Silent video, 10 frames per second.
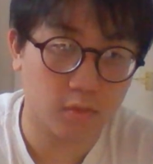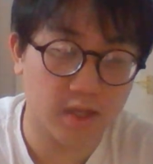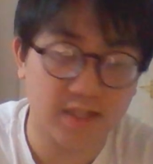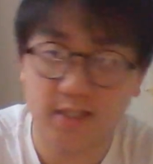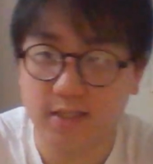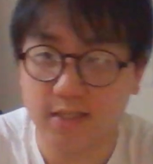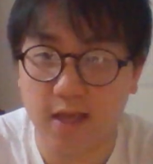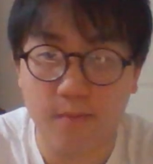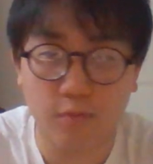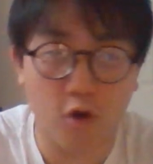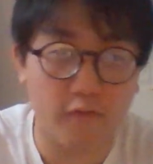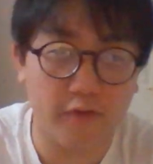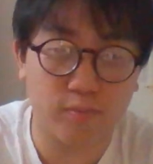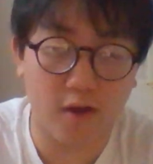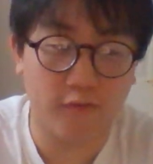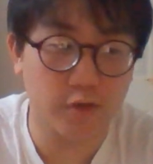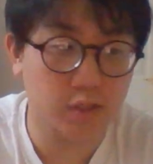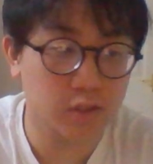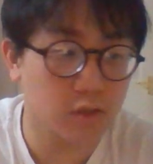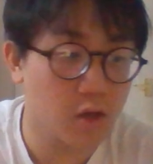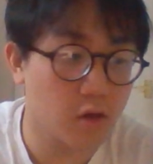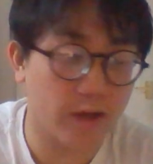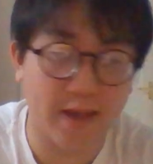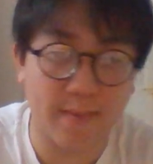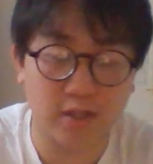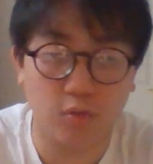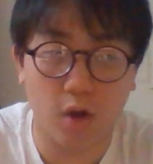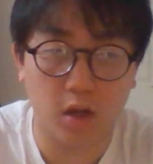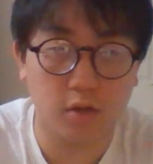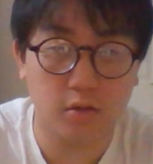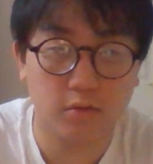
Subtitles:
6 a.m, coffee, breakfast, okay, get back to work.